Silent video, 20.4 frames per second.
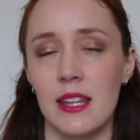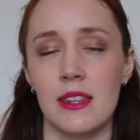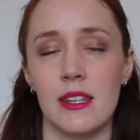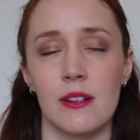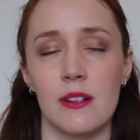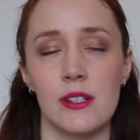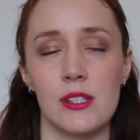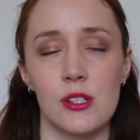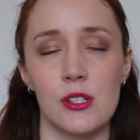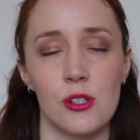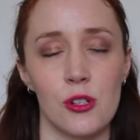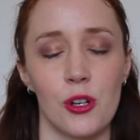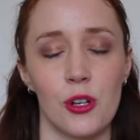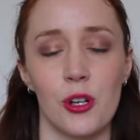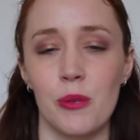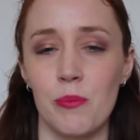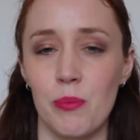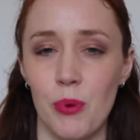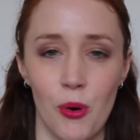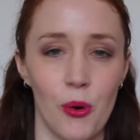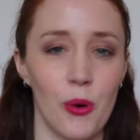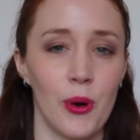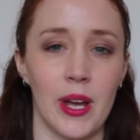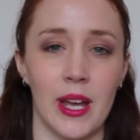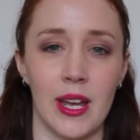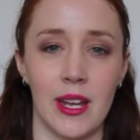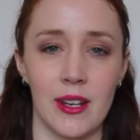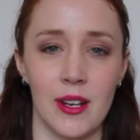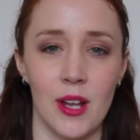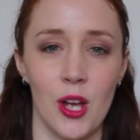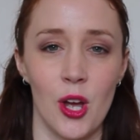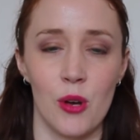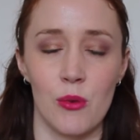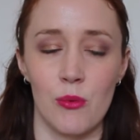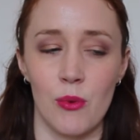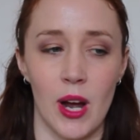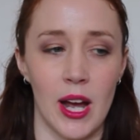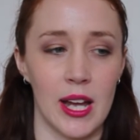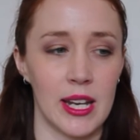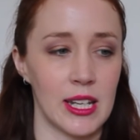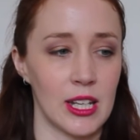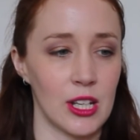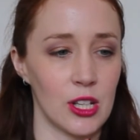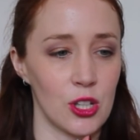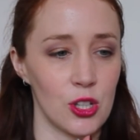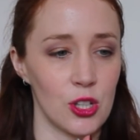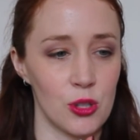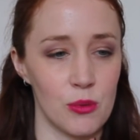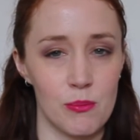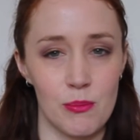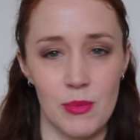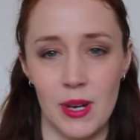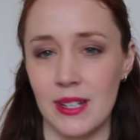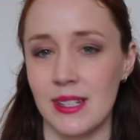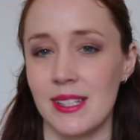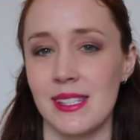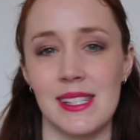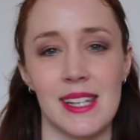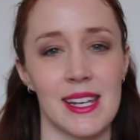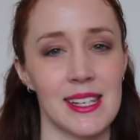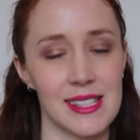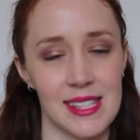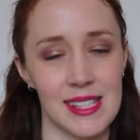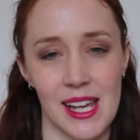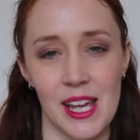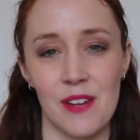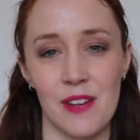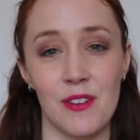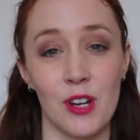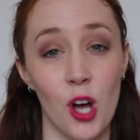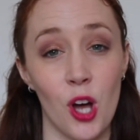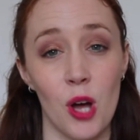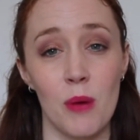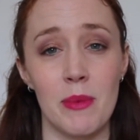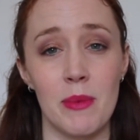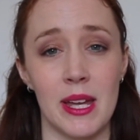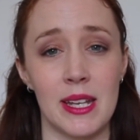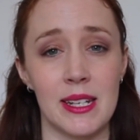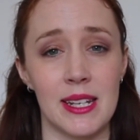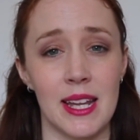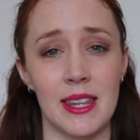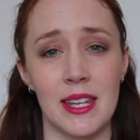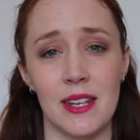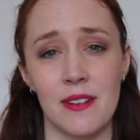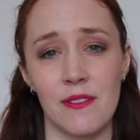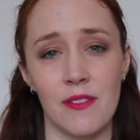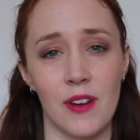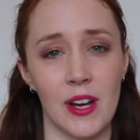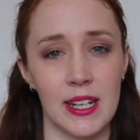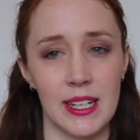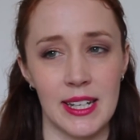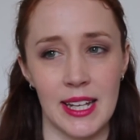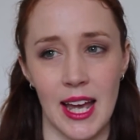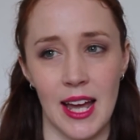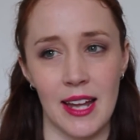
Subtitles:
There is no point writing a humongous essay of a comment and then finding